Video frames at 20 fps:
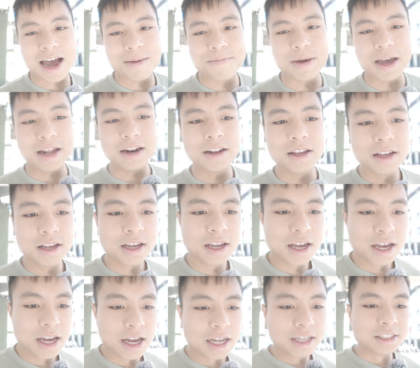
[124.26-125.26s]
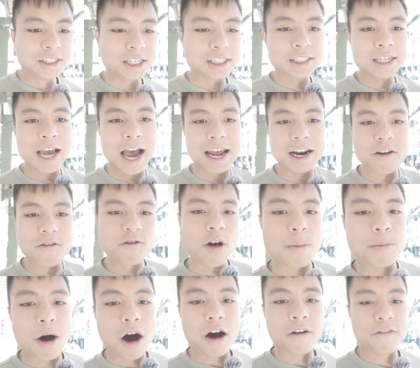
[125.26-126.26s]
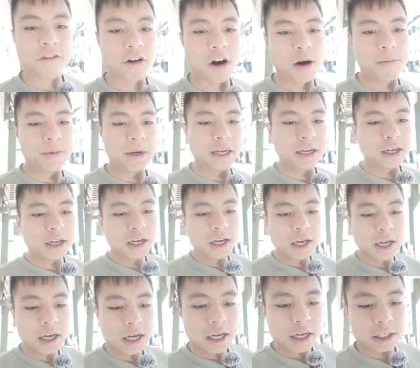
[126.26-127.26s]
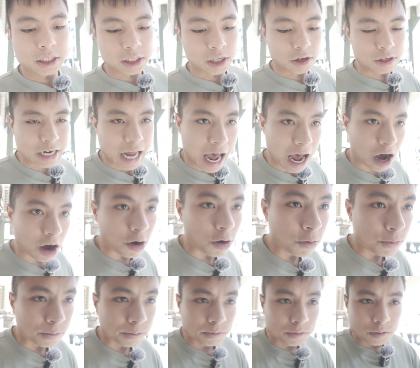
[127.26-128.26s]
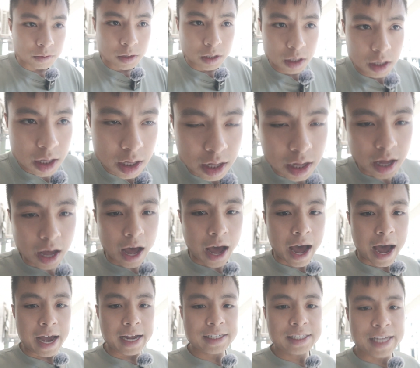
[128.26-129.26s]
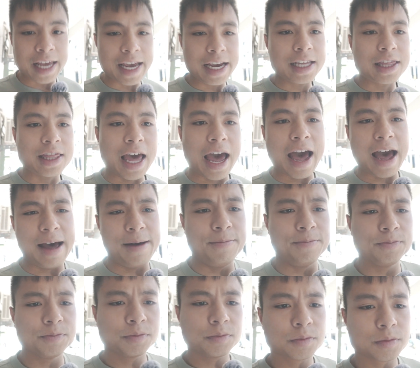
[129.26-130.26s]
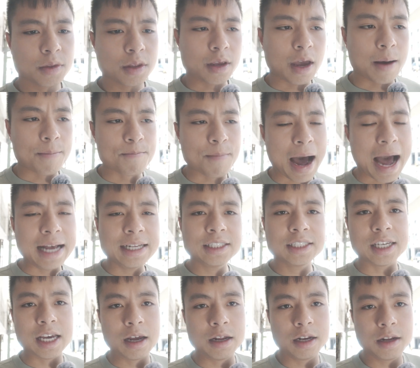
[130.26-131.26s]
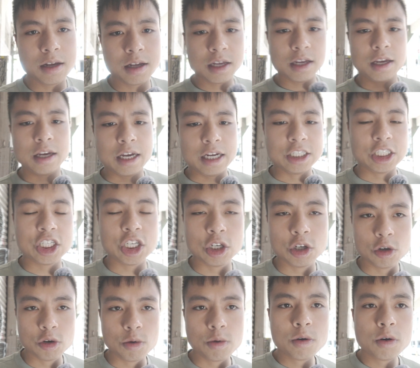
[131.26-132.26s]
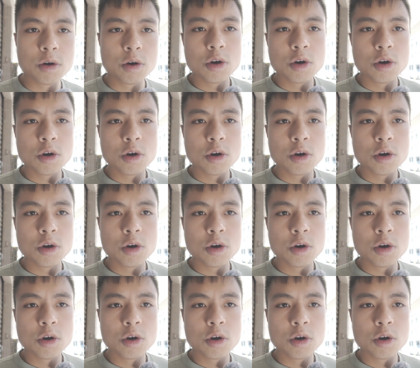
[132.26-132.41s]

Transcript: I met, just kind of rub off on me. So now I take that mindset into